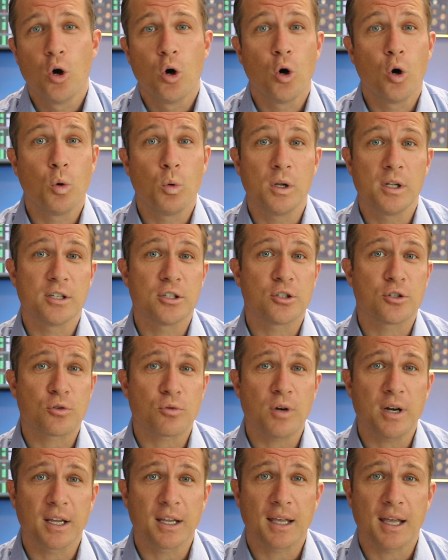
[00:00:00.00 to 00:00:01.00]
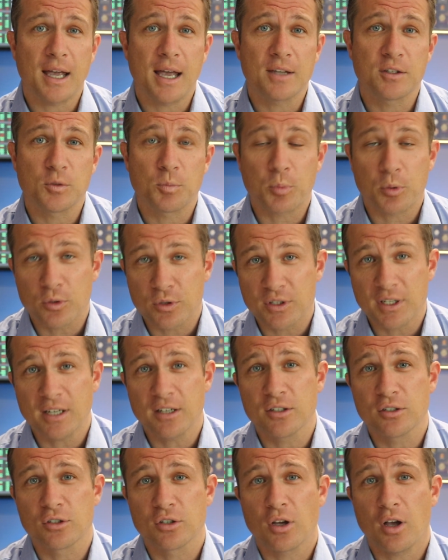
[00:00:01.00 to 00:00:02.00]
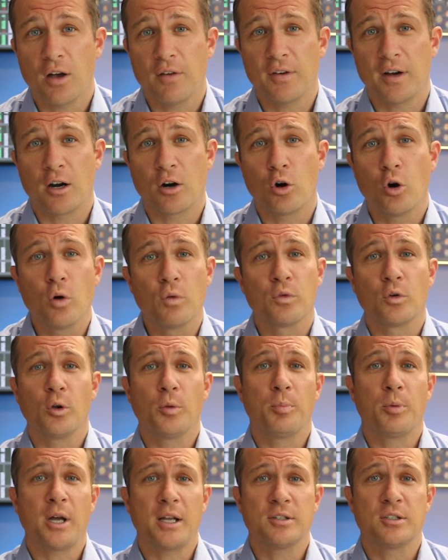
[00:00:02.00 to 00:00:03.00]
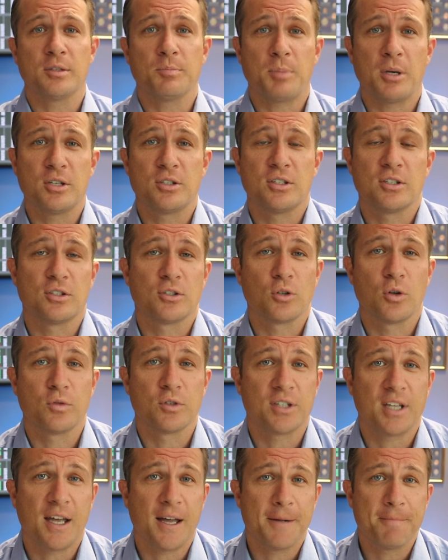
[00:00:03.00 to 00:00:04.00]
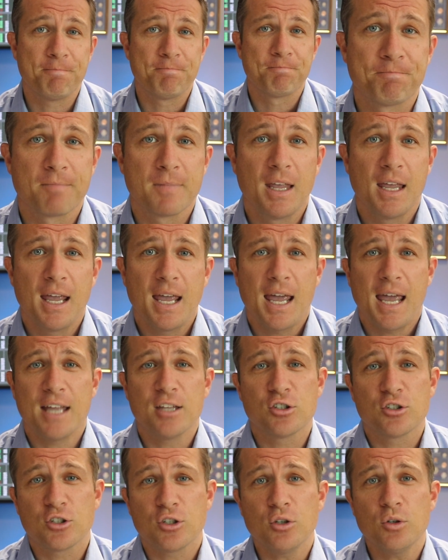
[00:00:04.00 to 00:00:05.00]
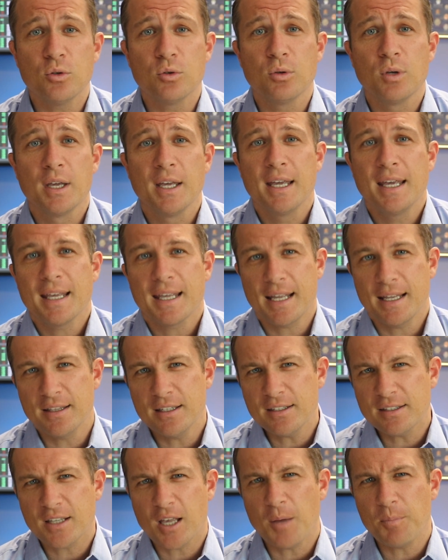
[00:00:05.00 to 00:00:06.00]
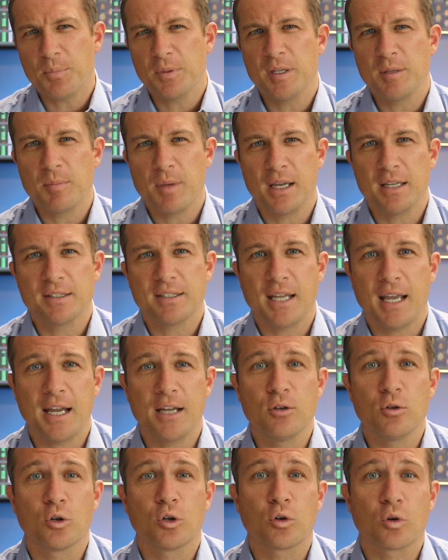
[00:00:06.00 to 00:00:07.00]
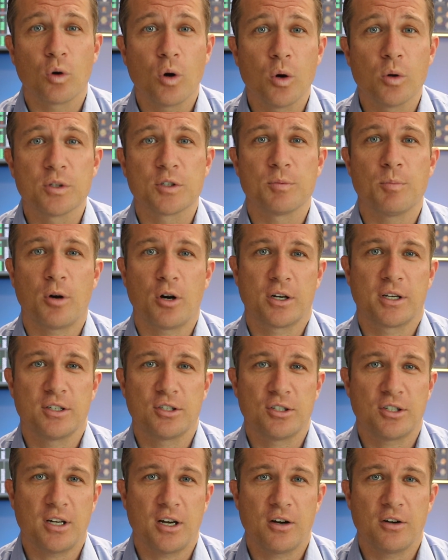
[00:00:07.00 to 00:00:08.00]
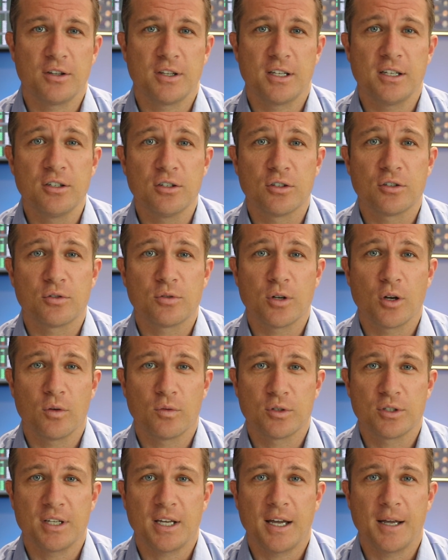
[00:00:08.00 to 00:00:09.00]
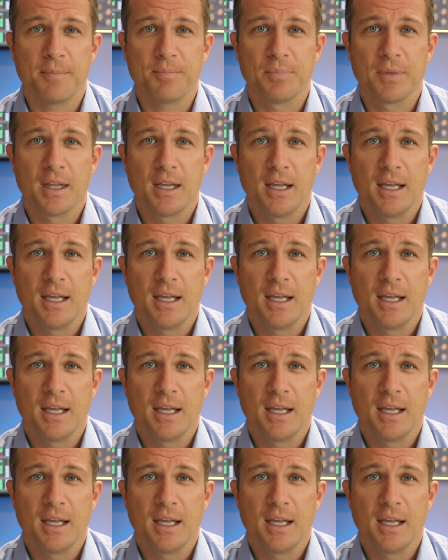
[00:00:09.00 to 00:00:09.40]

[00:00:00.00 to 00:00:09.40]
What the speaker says: Or will it shrink as a percentage of our overall budgets over time? And two, can this company maintain or grow its market share in the industry over time?